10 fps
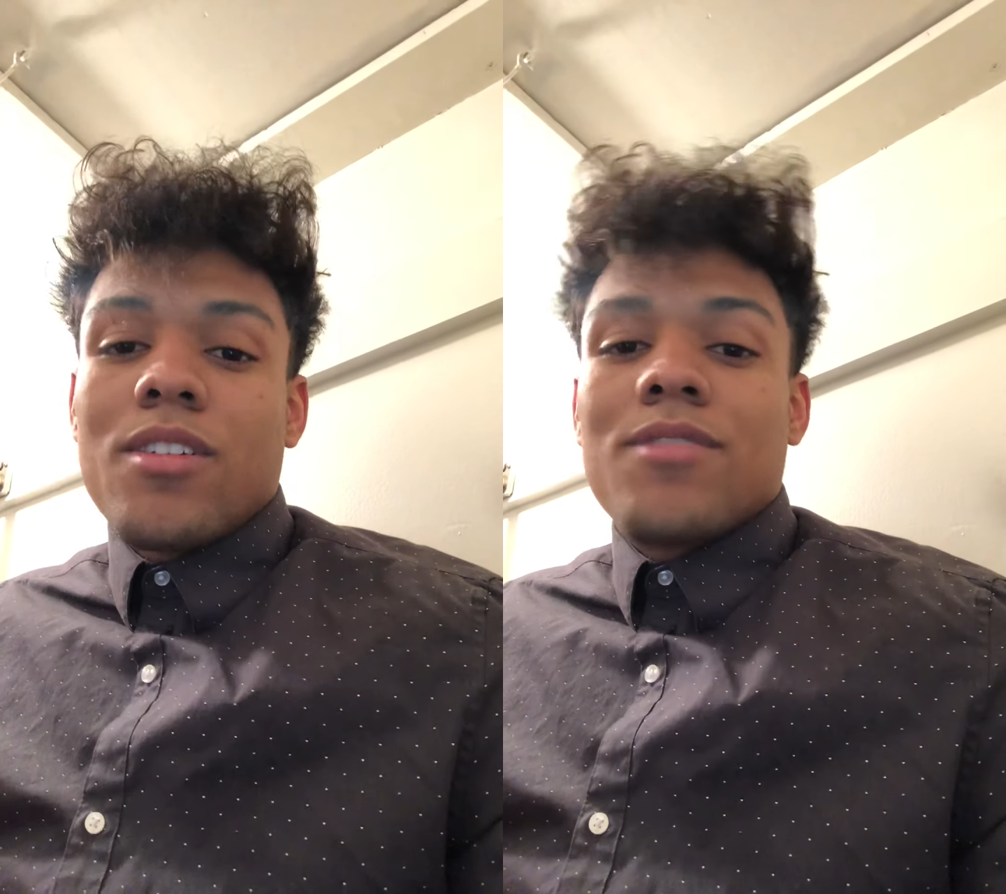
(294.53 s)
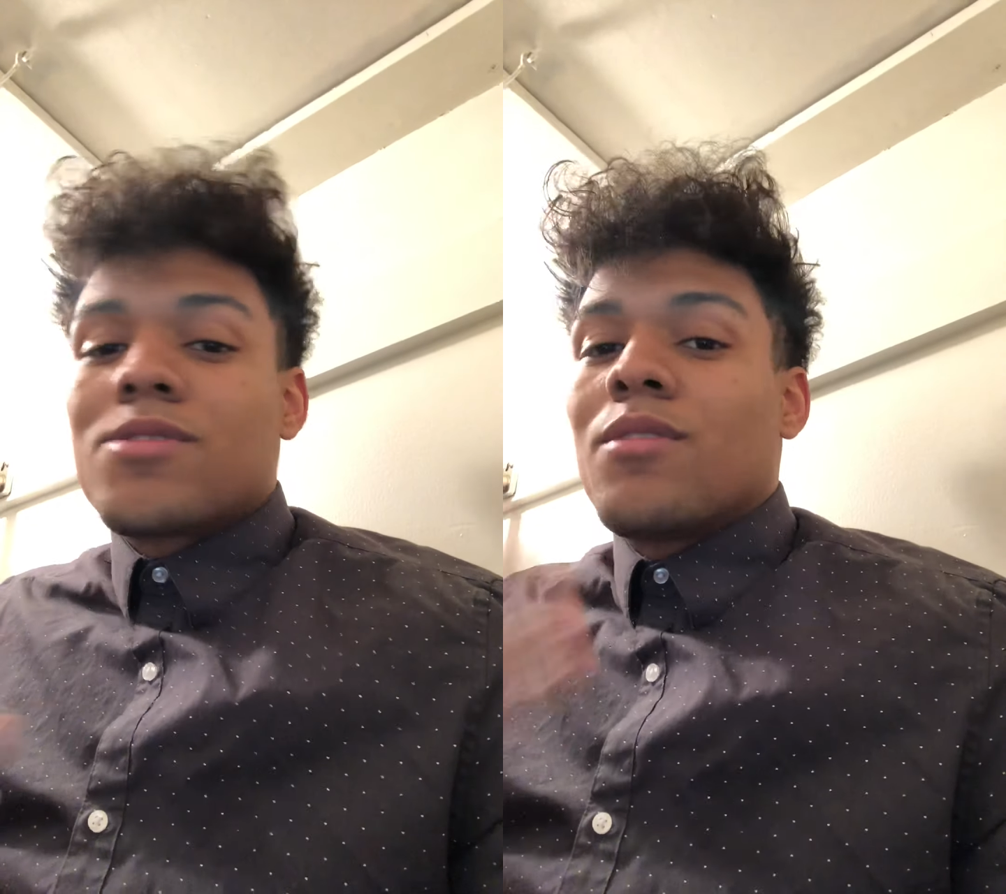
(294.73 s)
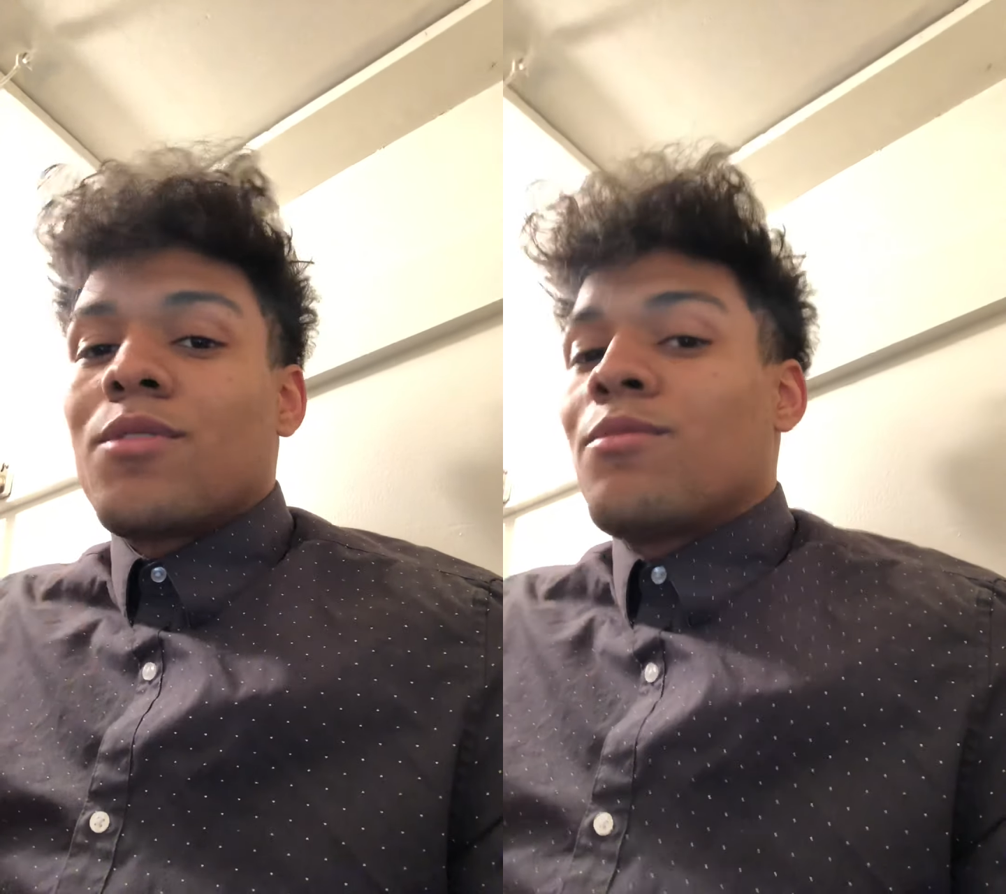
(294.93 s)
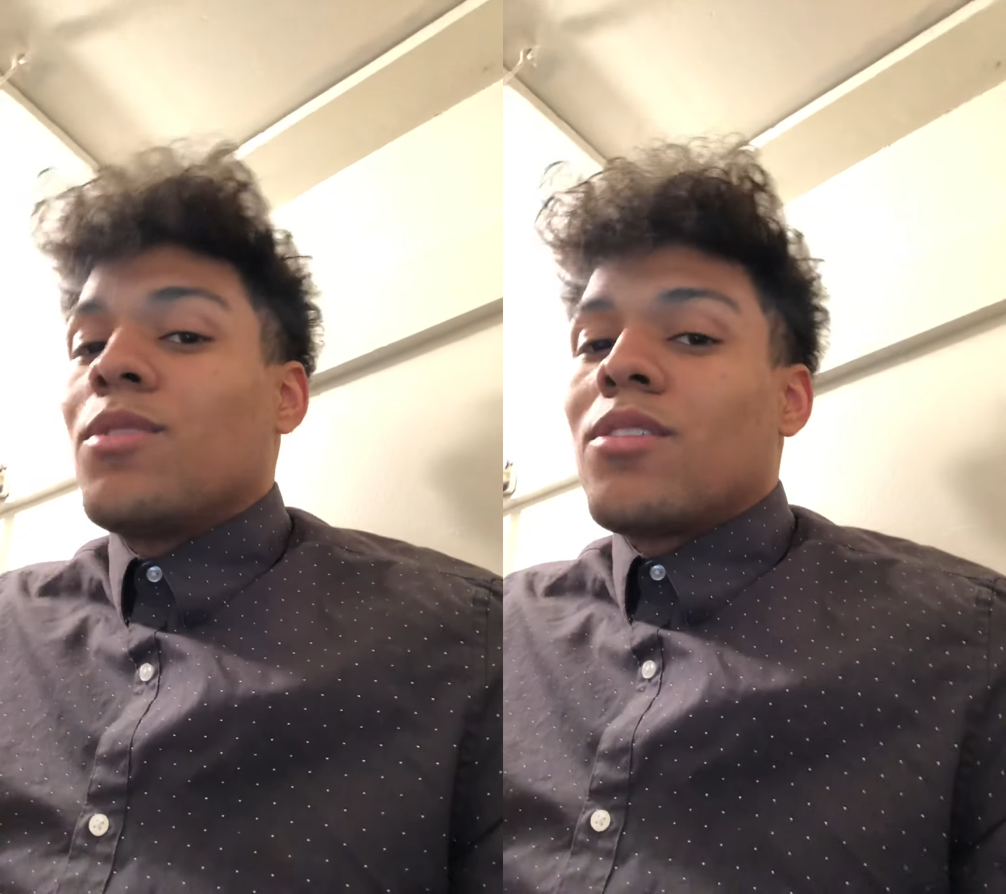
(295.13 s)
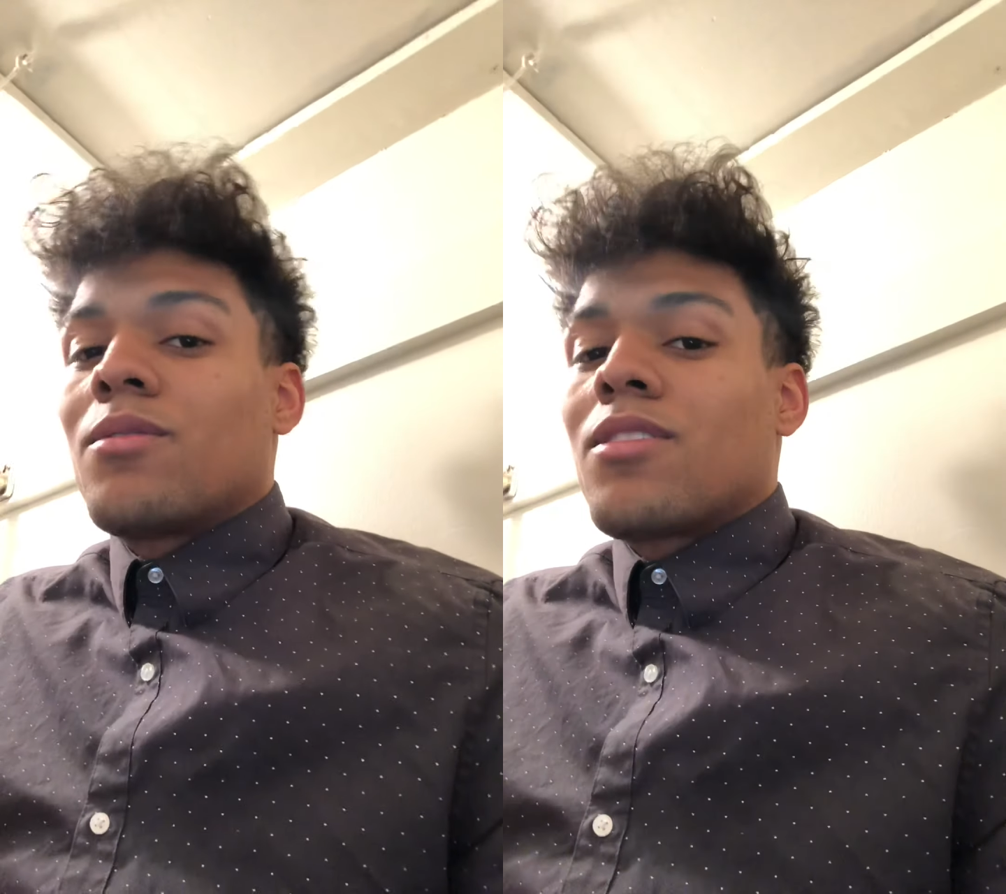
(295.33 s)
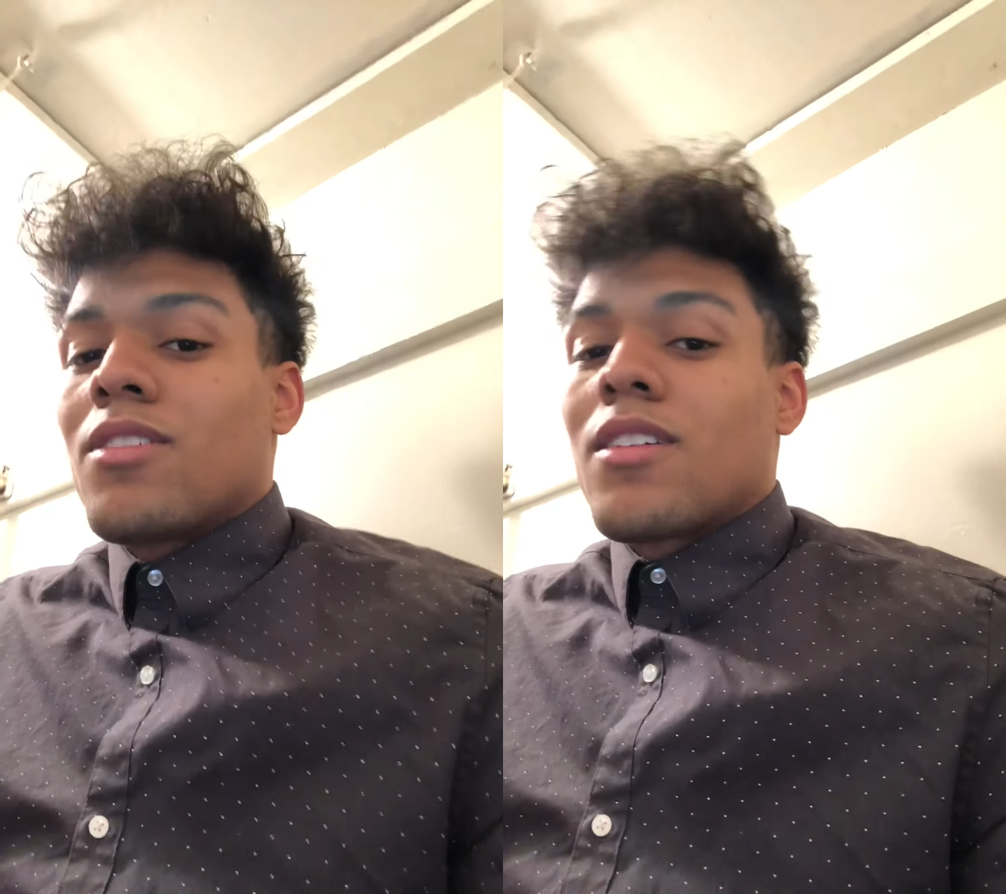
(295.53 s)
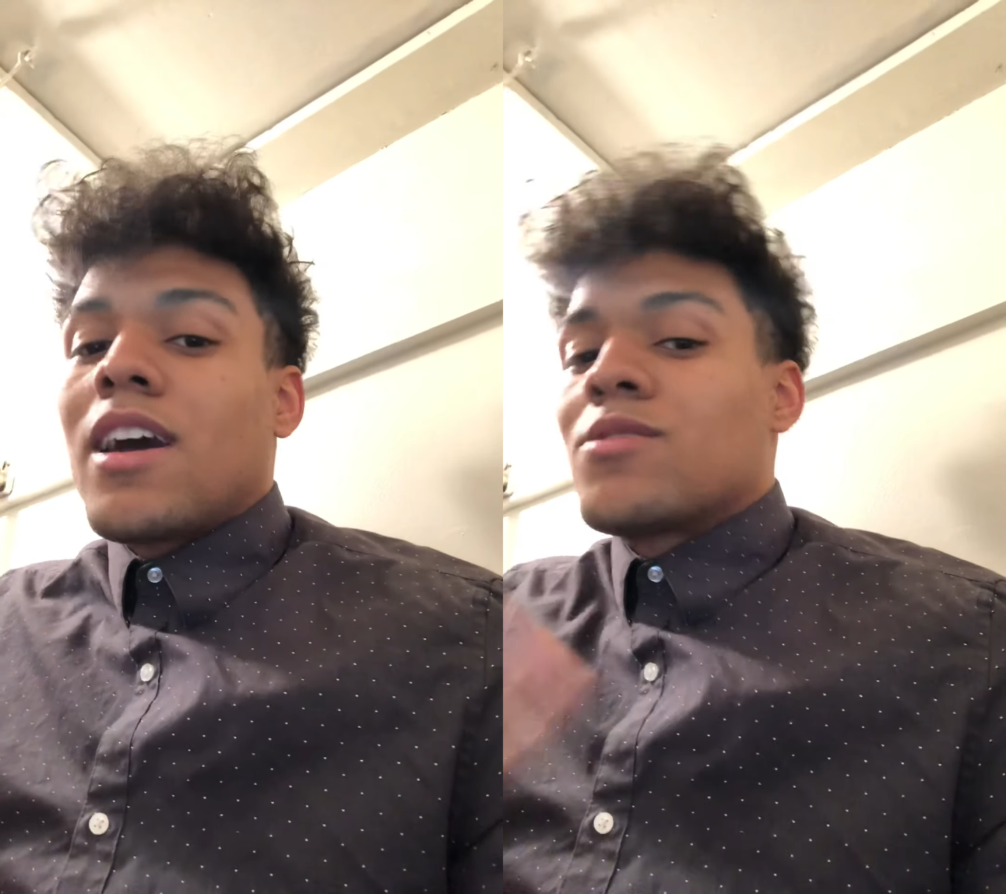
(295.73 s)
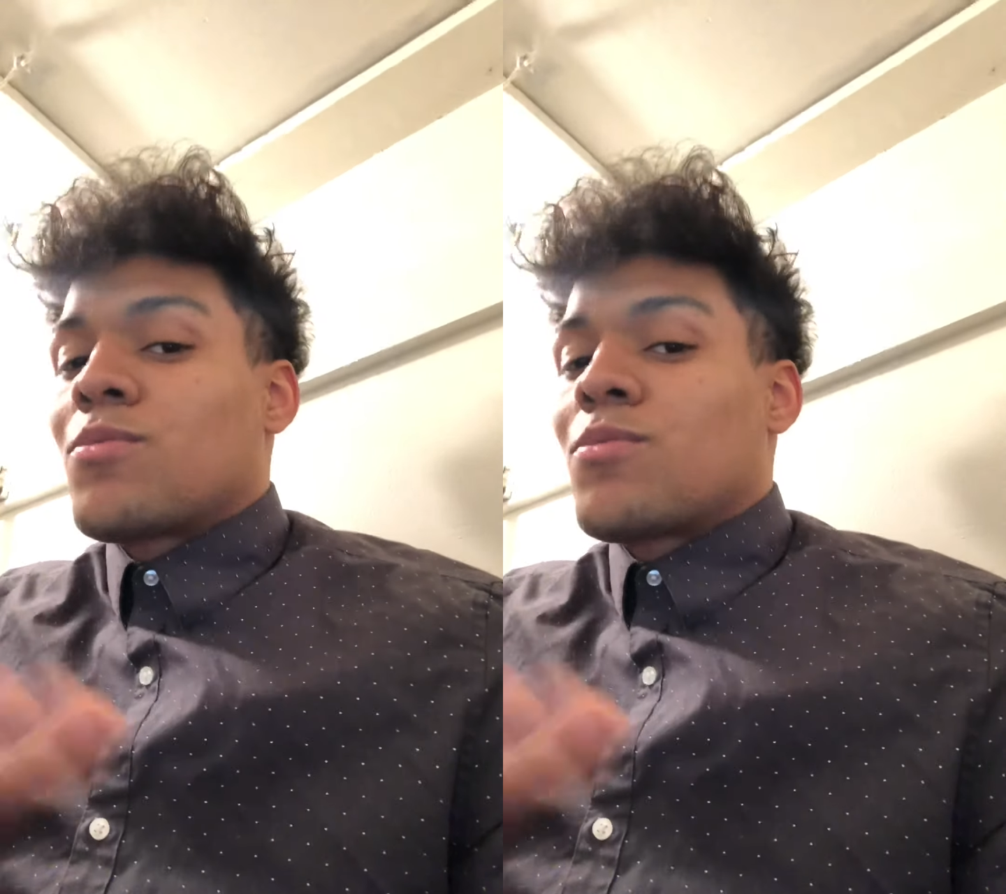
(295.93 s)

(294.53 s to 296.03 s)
If you're familiar with the Kaiser